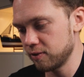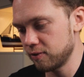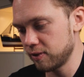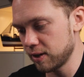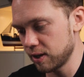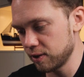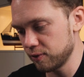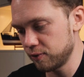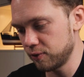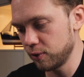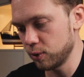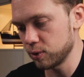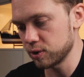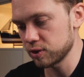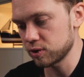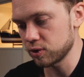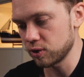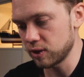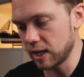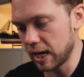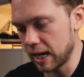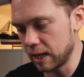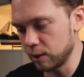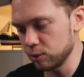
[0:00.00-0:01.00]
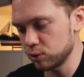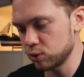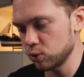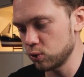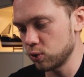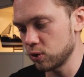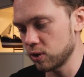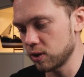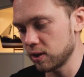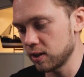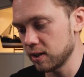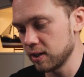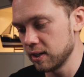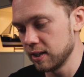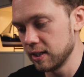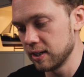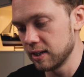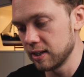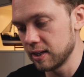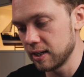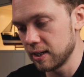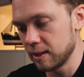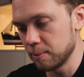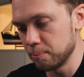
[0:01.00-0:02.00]
very focused on outdoor,
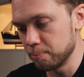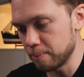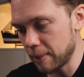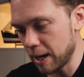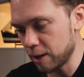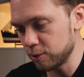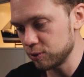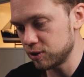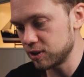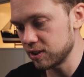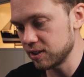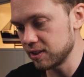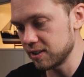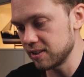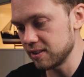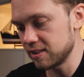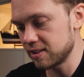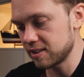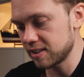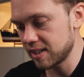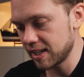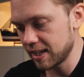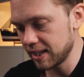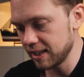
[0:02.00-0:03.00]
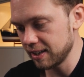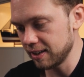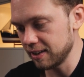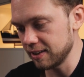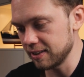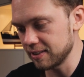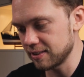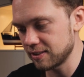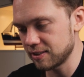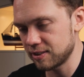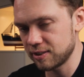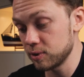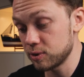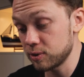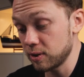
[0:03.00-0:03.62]
mountains, hills.